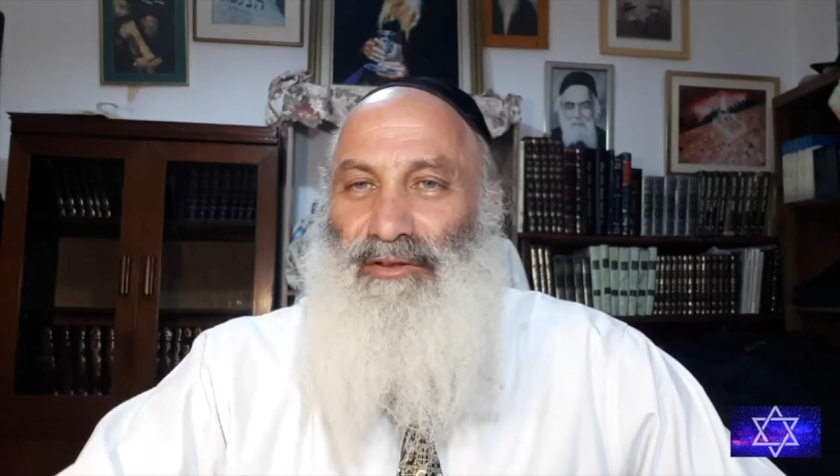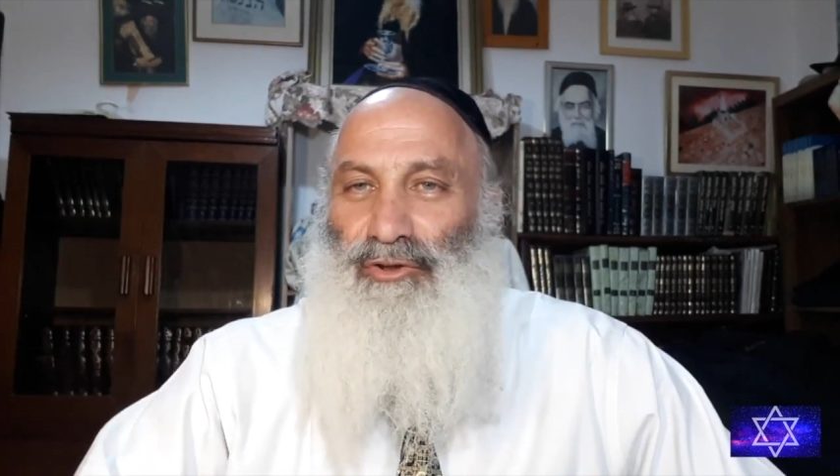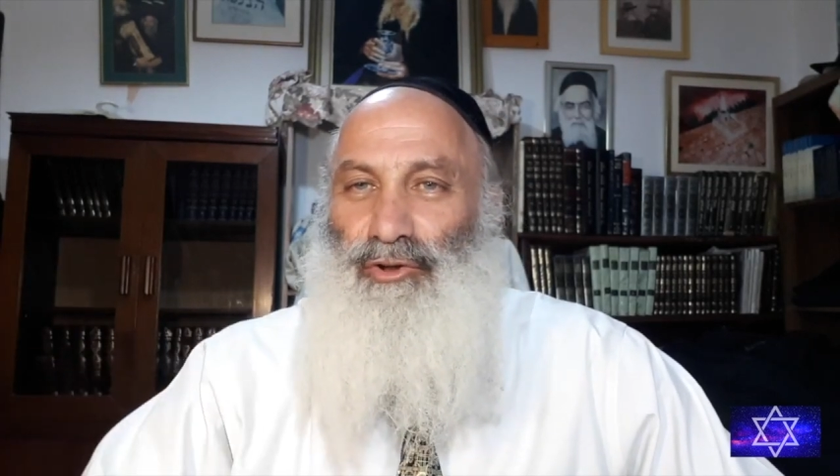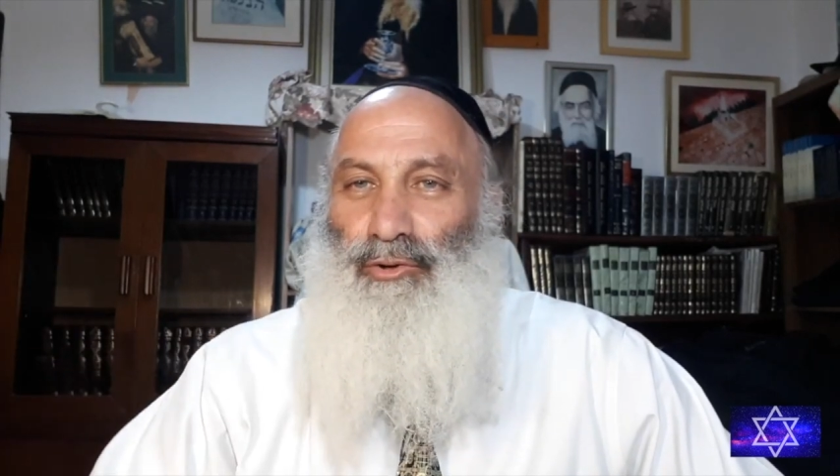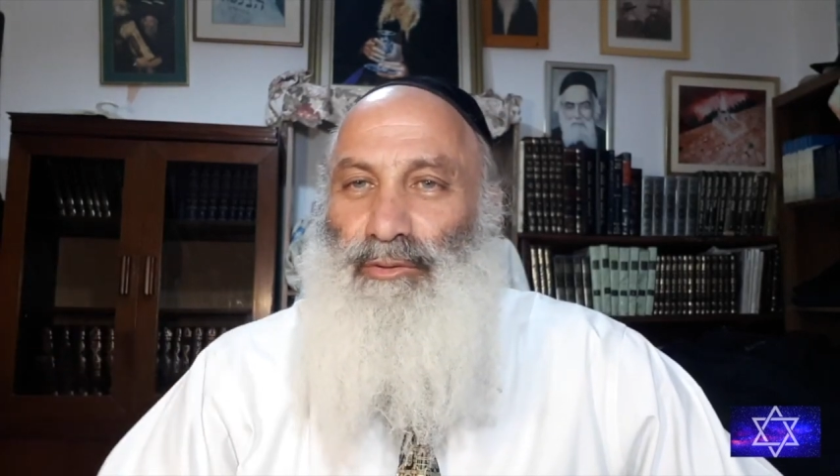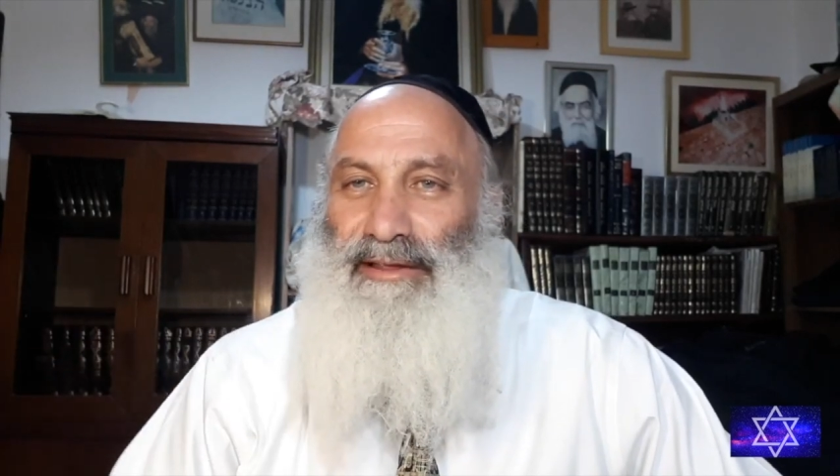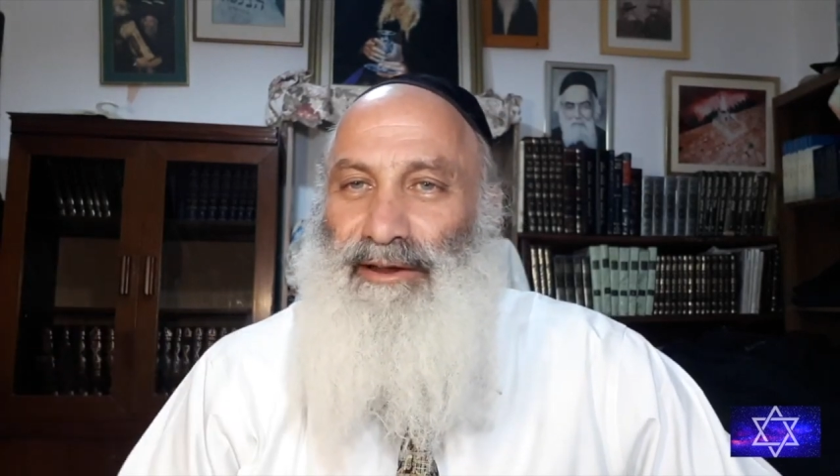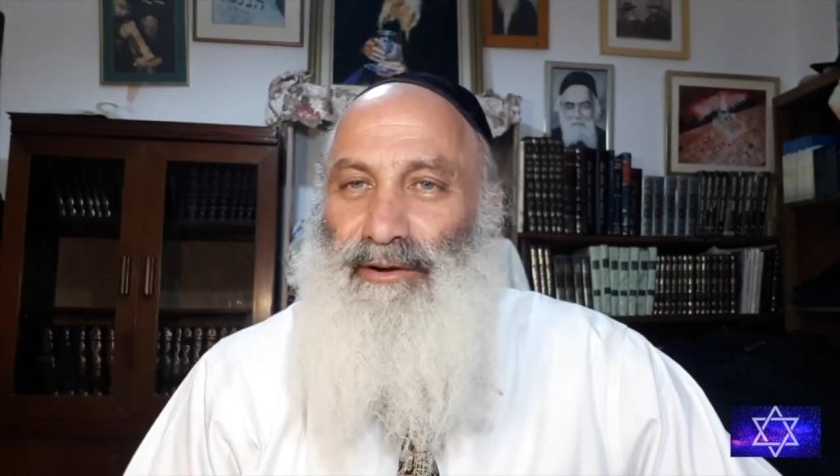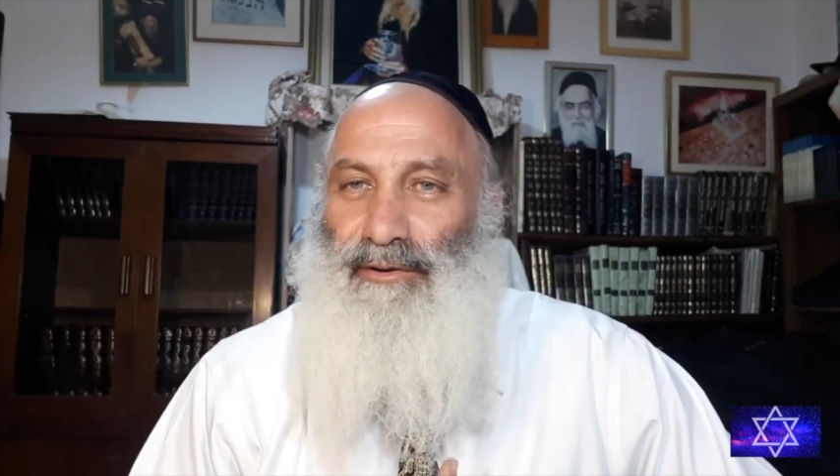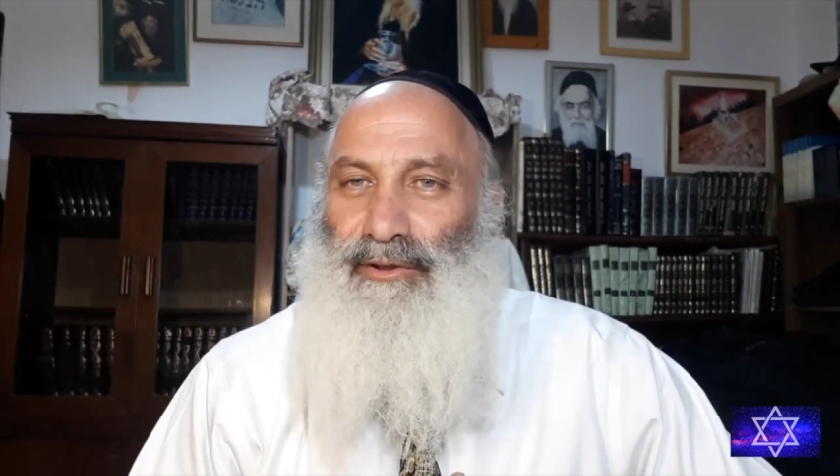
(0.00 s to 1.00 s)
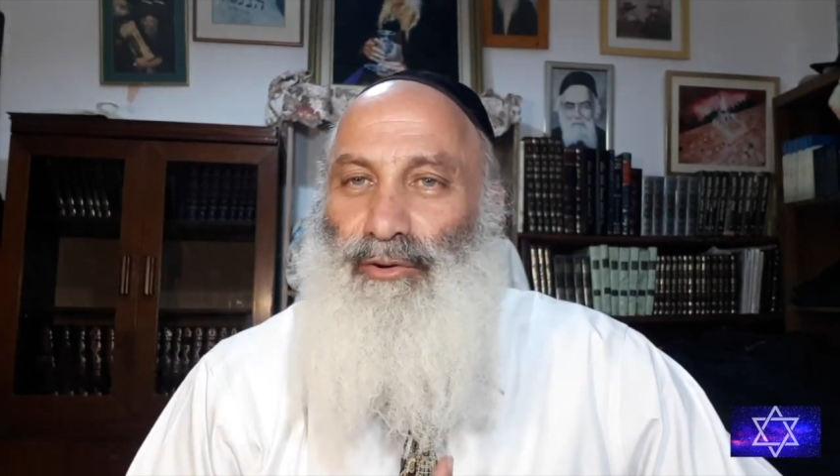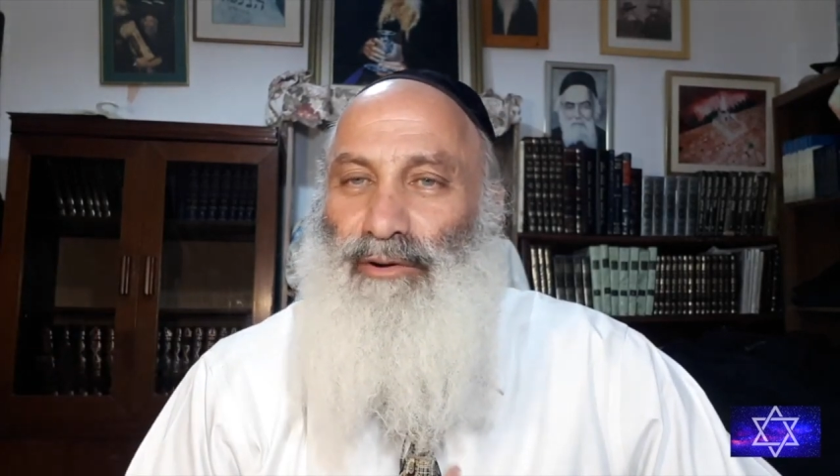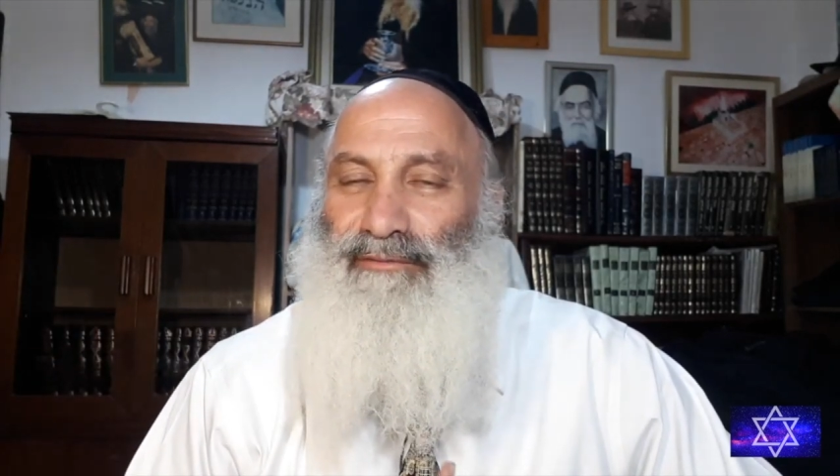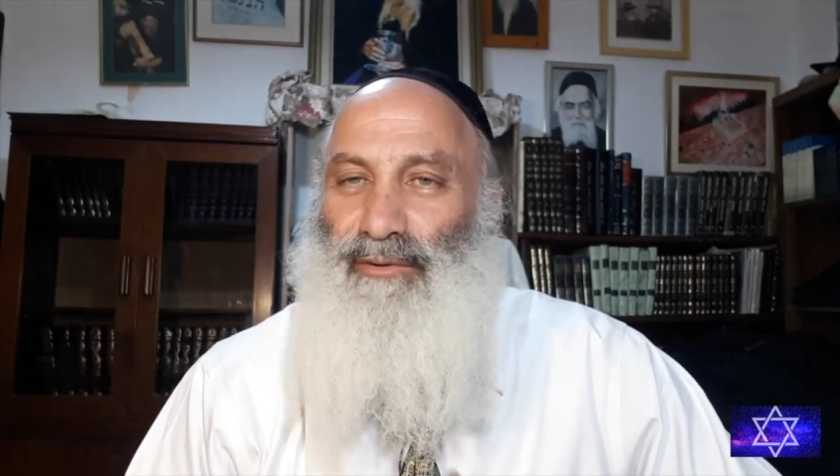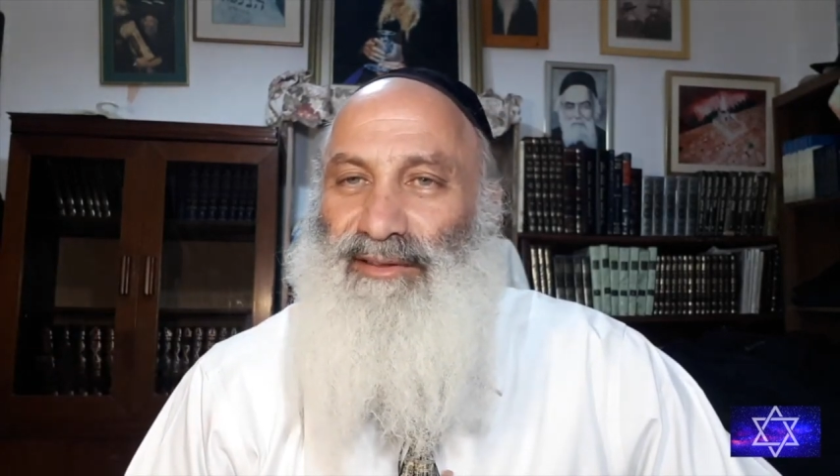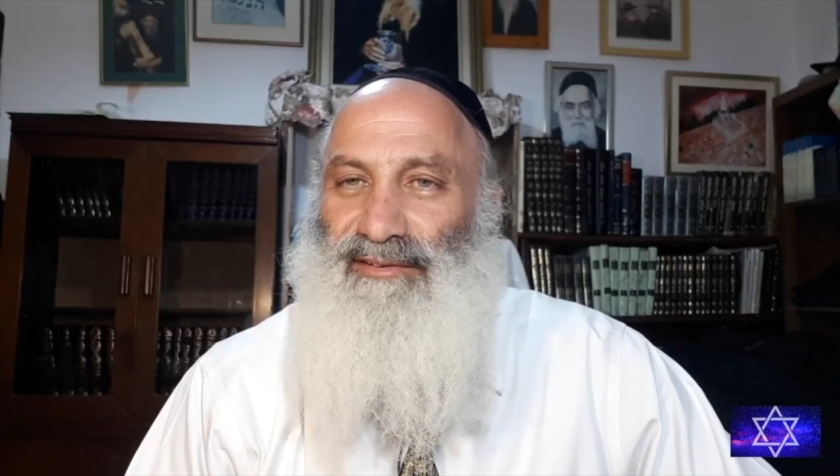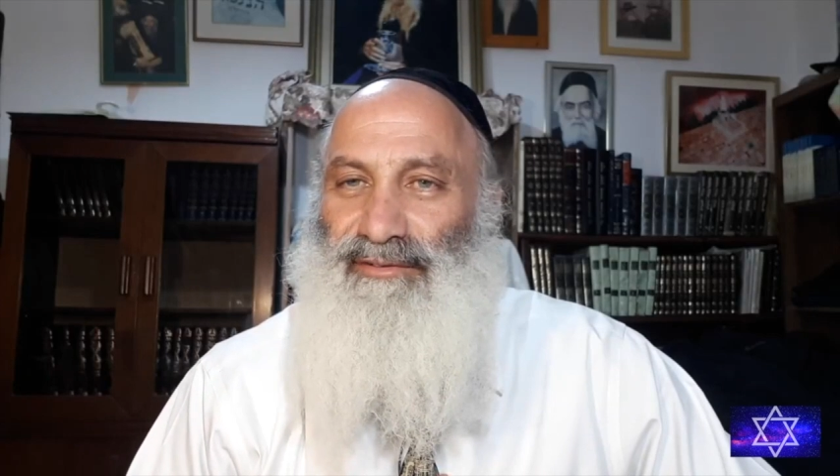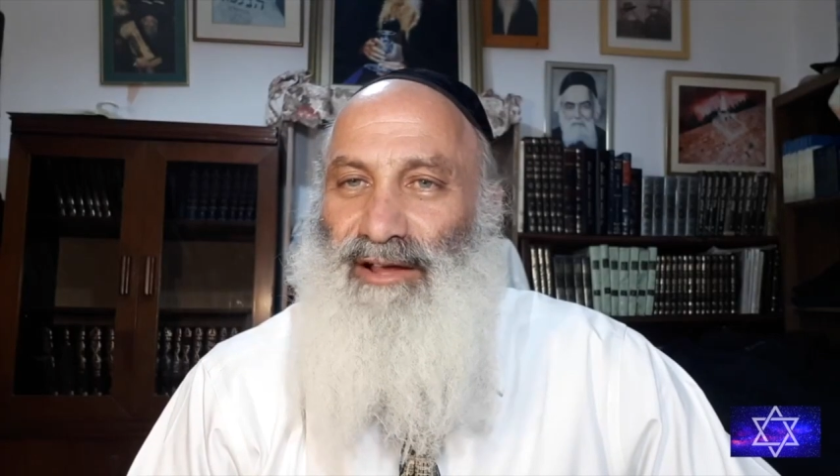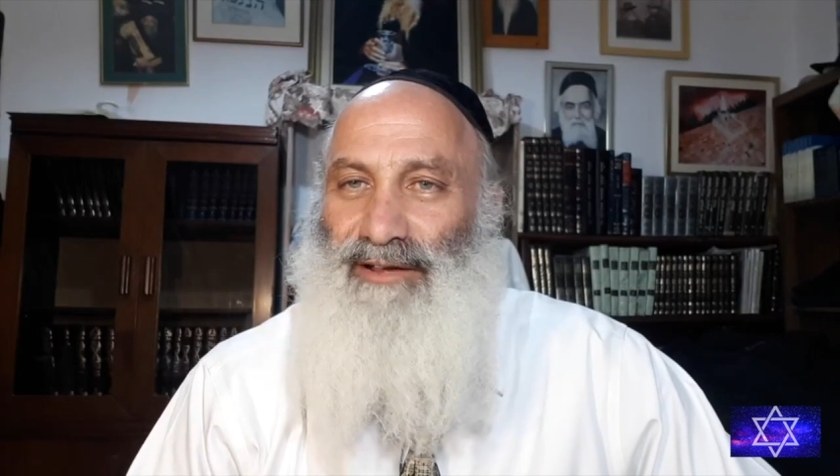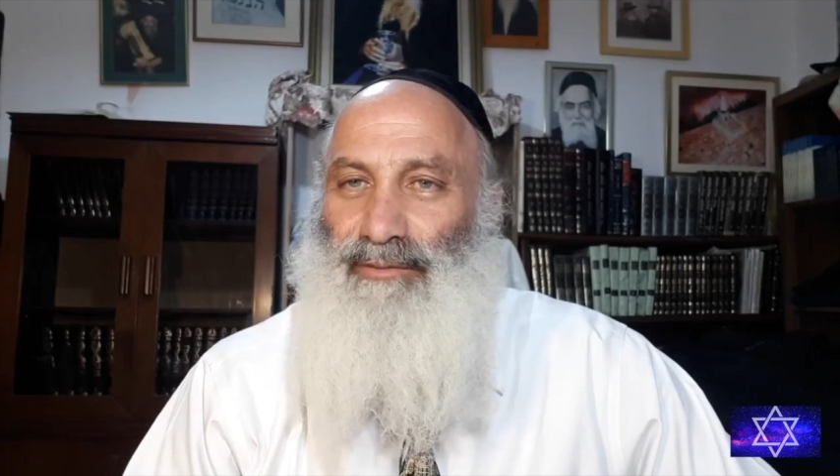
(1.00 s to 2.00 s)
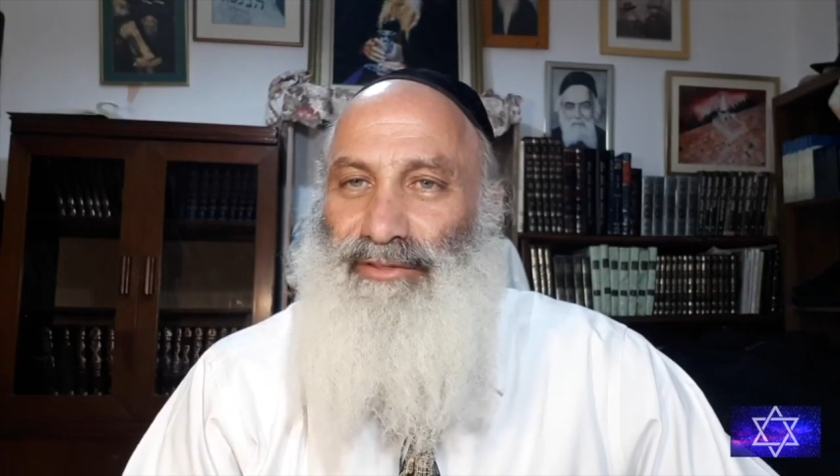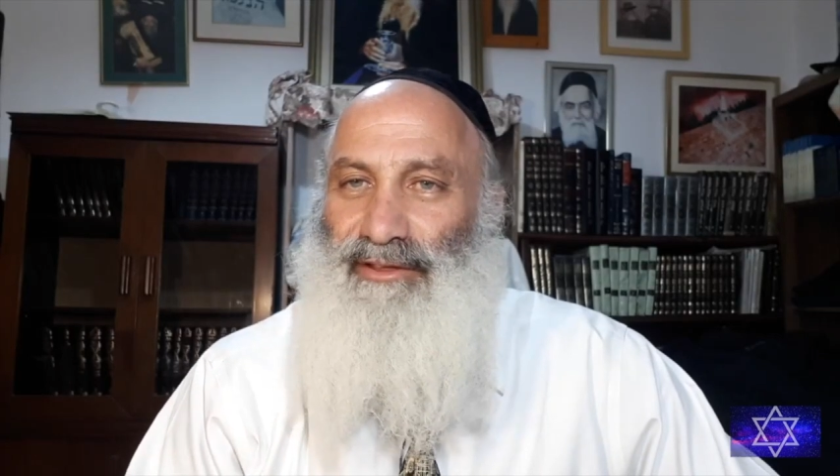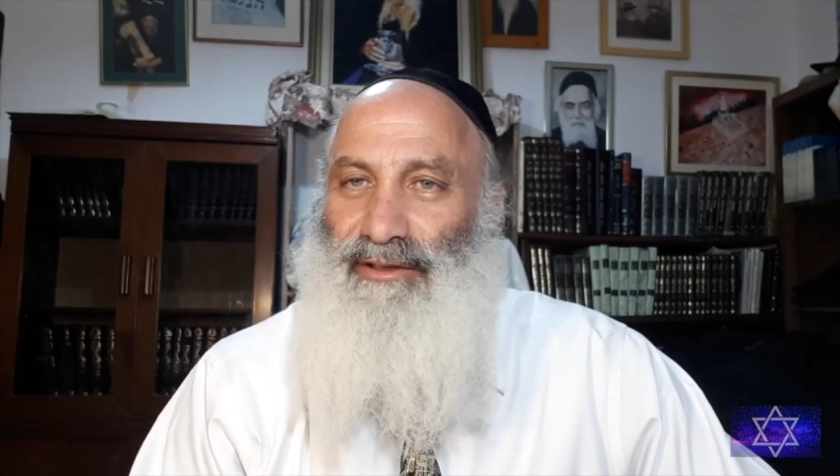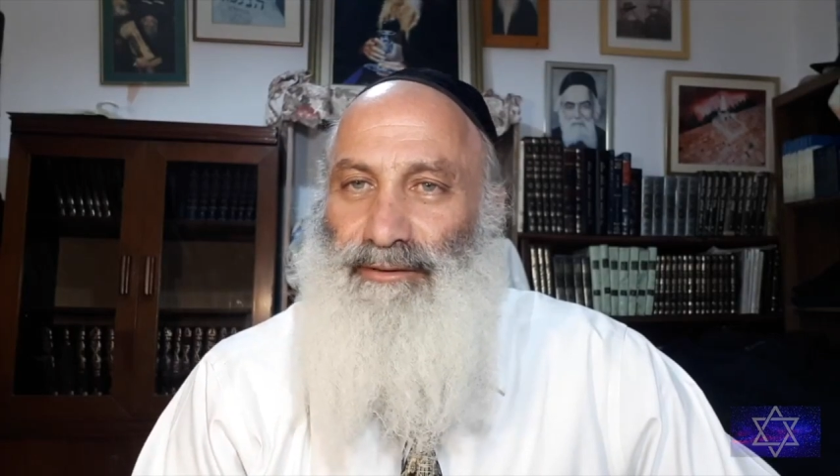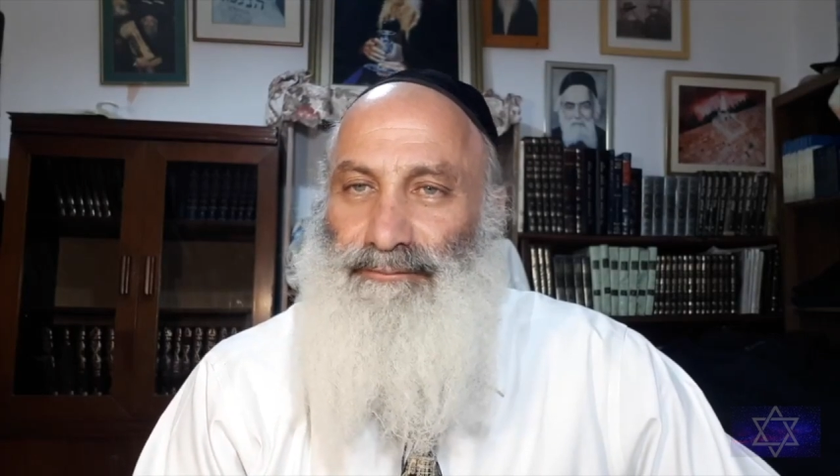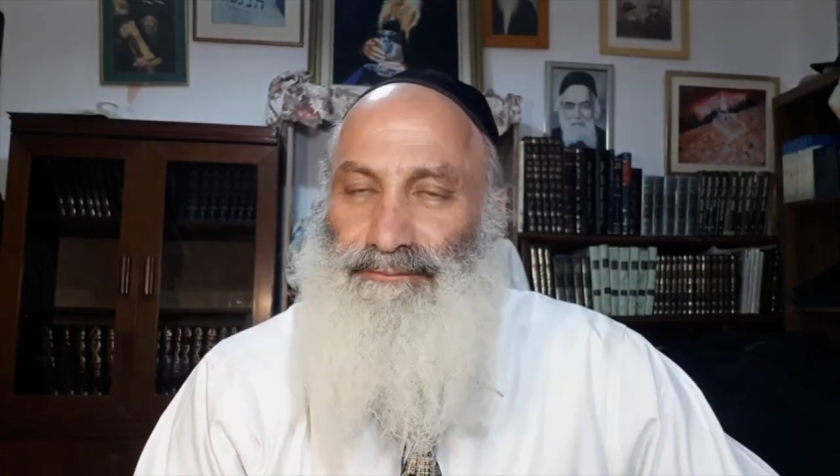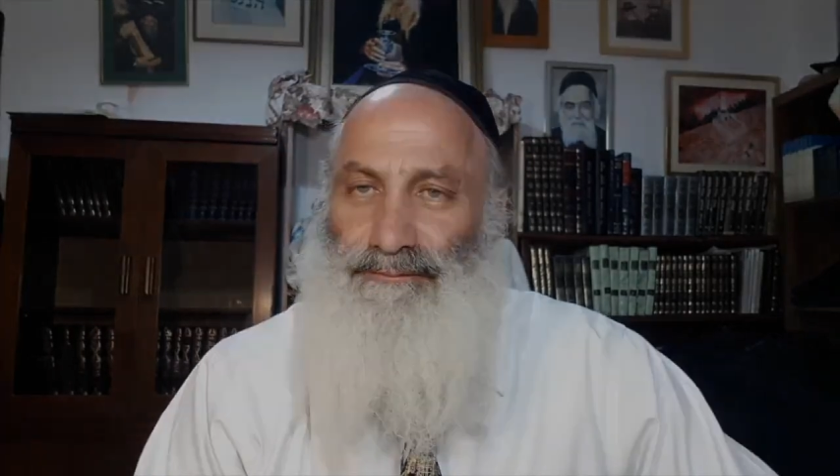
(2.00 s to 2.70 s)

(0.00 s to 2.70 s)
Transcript: you hear your voice of God within.